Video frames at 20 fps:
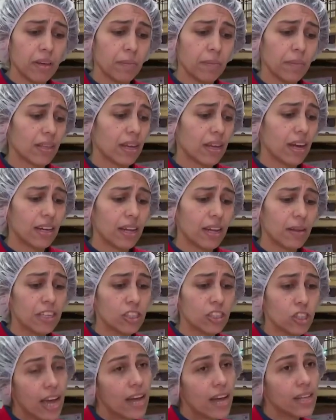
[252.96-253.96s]
We are the
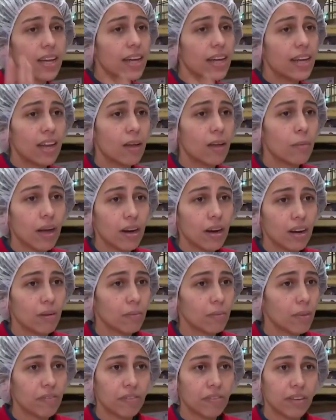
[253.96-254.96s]
same, Arabs
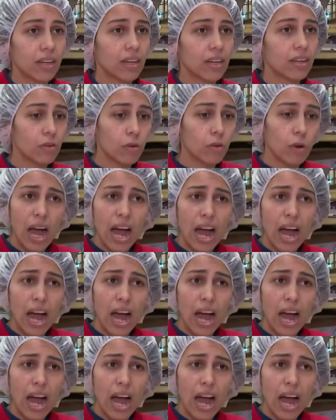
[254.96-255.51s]
and Jews.